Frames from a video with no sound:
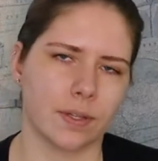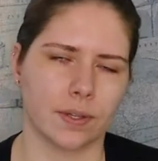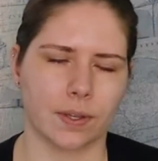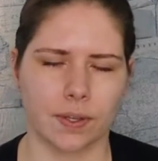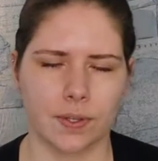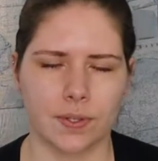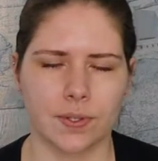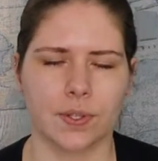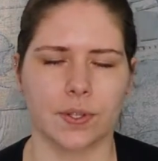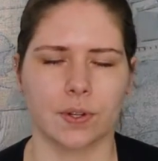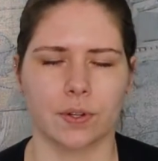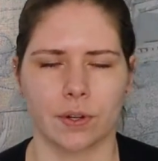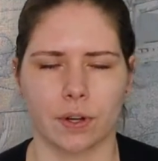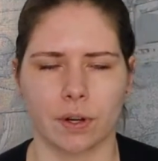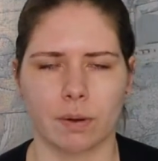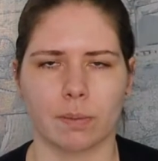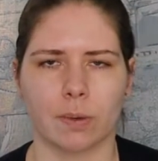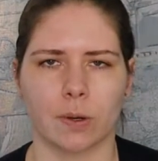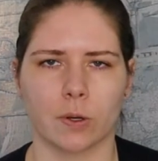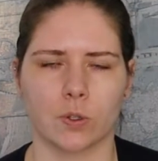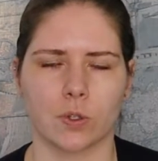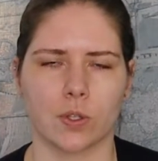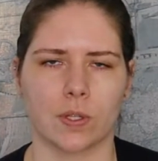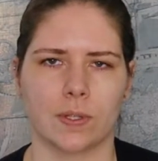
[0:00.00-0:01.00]
considered
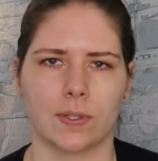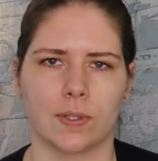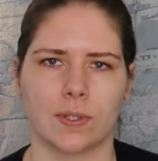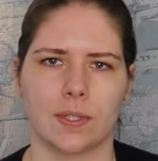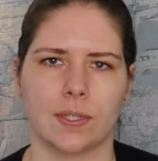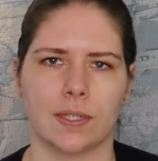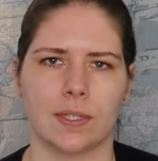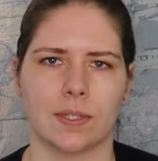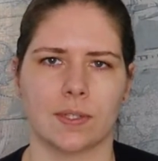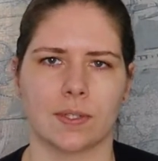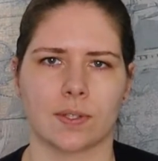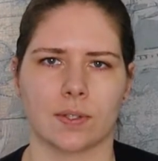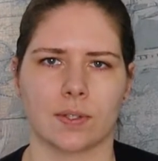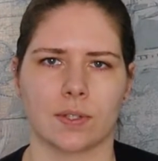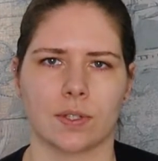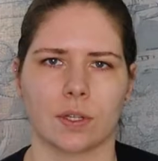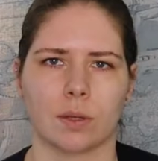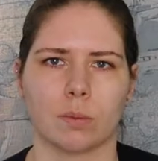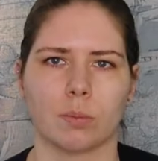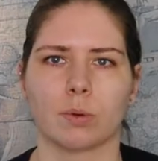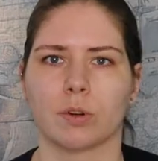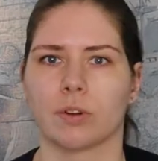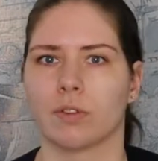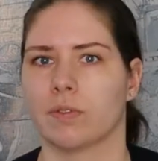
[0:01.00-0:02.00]
emergencies
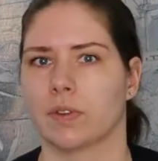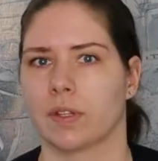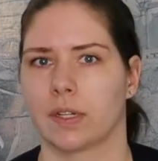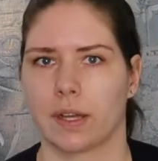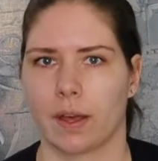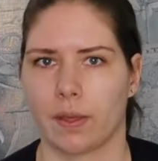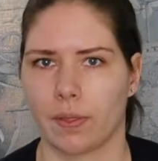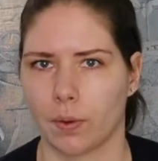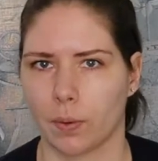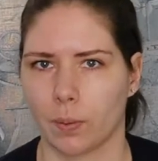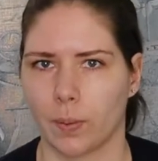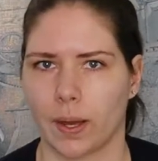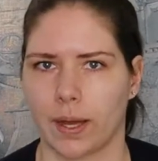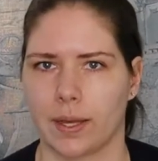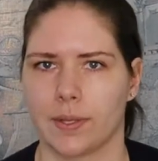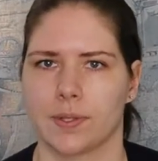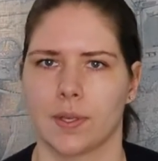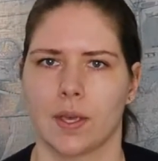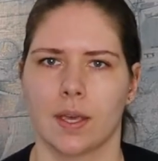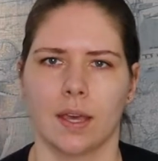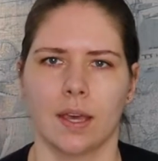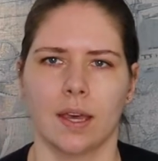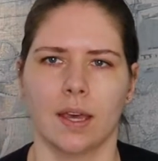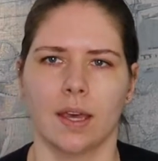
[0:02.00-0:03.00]
until proven otherwise.